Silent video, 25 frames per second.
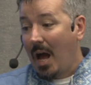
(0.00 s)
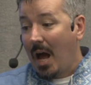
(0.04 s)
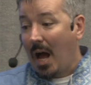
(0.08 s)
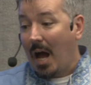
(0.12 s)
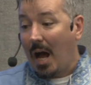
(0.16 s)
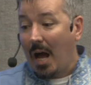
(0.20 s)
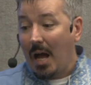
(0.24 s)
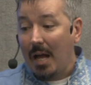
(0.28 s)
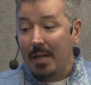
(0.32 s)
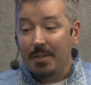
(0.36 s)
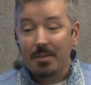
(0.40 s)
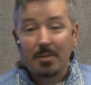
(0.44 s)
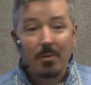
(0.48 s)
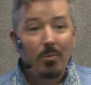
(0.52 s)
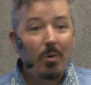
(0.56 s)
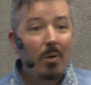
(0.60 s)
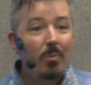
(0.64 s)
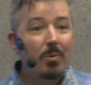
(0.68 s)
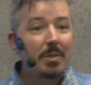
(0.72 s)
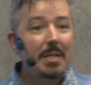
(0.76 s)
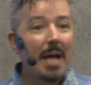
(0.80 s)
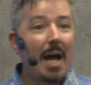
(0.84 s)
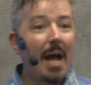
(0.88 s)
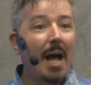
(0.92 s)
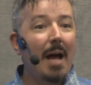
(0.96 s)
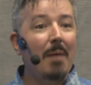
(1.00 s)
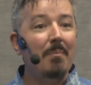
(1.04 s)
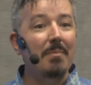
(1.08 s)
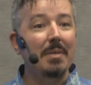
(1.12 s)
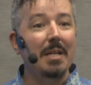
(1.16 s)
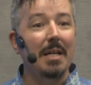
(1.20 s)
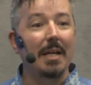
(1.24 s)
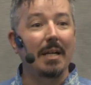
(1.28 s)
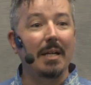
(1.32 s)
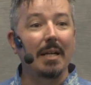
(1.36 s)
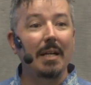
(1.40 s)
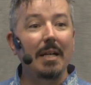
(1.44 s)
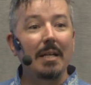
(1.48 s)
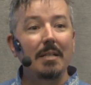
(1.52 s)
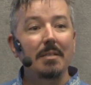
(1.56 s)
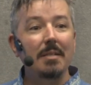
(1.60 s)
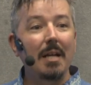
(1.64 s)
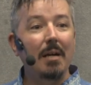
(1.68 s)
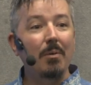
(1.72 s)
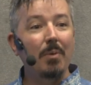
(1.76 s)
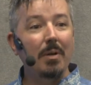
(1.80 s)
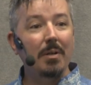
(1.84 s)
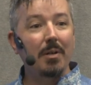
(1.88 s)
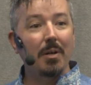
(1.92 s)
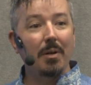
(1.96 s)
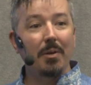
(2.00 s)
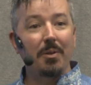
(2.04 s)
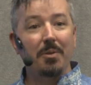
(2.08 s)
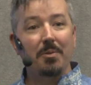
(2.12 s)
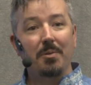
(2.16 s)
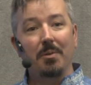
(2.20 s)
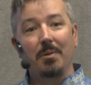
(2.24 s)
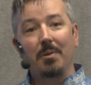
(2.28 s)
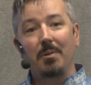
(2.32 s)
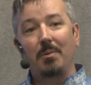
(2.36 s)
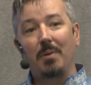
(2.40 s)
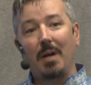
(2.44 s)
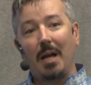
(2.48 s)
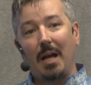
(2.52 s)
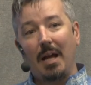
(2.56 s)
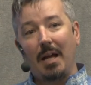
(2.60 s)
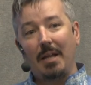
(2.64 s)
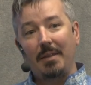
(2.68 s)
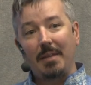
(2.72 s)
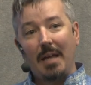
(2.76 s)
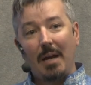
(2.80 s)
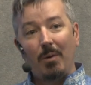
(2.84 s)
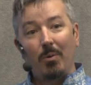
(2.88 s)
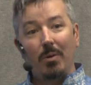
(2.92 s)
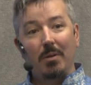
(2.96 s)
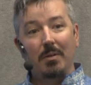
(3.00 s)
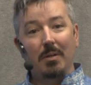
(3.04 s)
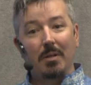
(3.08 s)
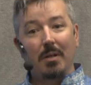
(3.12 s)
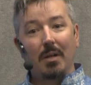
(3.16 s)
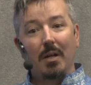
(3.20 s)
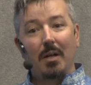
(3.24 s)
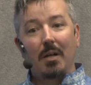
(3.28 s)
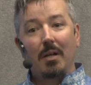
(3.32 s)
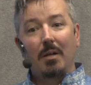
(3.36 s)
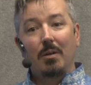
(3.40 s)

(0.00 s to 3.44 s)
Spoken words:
And so what was happening is they would go through and they would